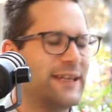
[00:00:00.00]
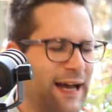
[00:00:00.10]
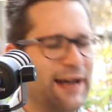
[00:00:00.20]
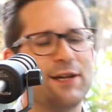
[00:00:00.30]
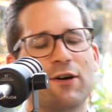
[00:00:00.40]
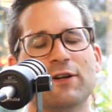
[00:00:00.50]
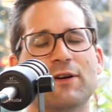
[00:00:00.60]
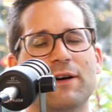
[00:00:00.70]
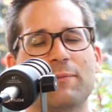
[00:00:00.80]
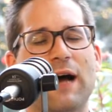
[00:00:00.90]
Like, yeah, I know,
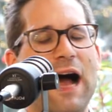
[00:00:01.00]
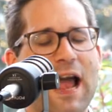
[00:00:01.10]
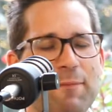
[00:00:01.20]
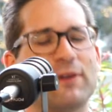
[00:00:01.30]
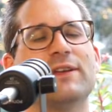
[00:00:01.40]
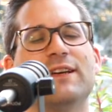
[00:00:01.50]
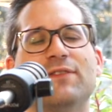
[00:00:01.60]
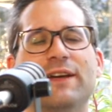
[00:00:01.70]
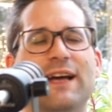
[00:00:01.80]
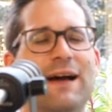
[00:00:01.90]
I am gonna
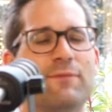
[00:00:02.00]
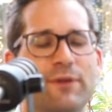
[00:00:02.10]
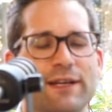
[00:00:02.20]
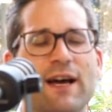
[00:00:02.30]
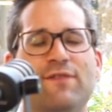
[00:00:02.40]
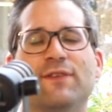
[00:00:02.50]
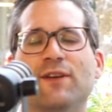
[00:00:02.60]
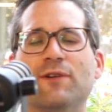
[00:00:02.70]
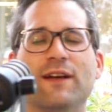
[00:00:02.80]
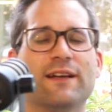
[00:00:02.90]
leave. Like, I'm really not
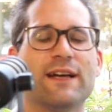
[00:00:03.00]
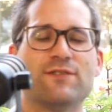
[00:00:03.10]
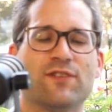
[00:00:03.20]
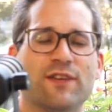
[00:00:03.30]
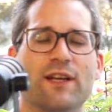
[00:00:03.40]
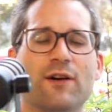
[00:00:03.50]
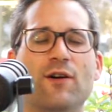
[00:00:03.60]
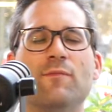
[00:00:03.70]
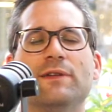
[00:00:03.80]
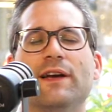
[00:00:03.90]
feeling well. Like, I'm just gonna
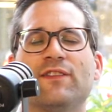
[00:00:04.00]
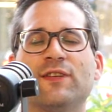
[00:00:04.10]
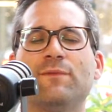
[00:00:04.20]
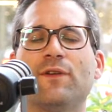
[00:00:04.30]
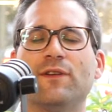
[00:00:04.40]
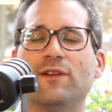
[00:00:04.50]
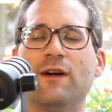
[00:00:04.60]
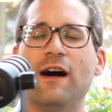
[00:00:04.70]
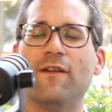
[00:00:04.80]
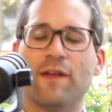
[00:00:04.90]
go home and like sleep for a
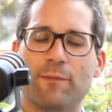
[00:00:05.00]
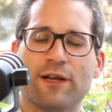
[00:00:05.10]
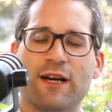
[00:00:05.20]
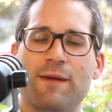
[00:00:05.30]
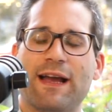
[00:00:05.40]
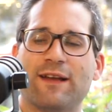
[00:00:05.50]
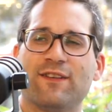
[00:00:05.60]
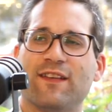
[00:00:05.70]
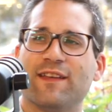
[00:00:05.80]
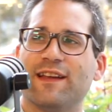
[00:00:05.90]
little while, and then I'm gonna come back
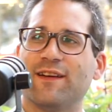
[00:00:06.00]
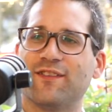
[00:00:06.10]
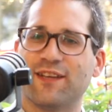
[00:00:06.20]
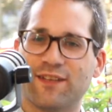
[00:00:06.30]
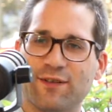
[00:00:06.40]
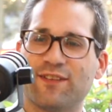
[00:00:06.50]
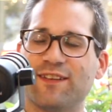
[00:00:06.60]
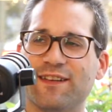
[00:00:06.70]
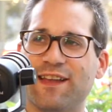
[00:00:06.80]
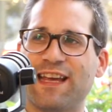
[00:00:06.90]
and do something. And I was like
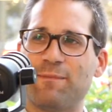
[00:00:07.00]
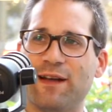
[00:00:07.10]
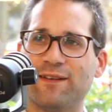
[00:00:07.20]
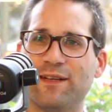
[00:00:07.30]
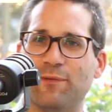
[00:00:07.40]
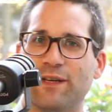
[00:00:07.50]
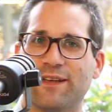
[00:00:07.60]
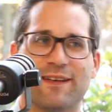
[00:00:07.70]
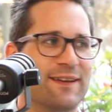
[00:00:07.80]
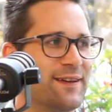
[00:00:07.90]
doing something, and they came back later and
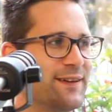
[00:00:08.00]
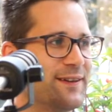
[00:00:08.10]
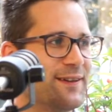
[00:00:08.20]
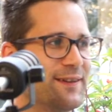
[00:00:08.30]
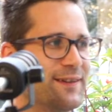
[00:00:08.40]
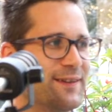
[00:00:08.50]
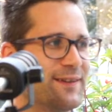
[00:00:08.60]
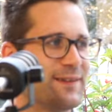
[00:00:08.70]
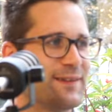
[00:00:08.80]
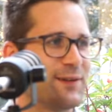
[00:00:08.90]
were like,
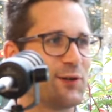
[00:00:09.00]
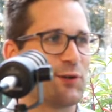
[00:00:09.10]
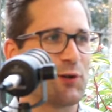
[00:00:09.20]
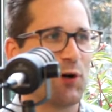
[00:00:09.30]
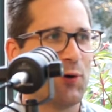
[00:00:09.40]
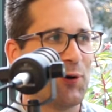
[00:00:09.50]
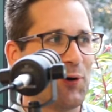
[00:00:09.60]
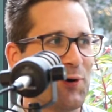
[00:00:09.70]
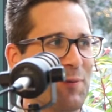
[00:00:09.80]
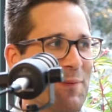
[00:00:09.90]
go
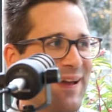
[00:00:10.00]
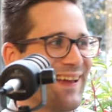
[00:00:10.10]
home.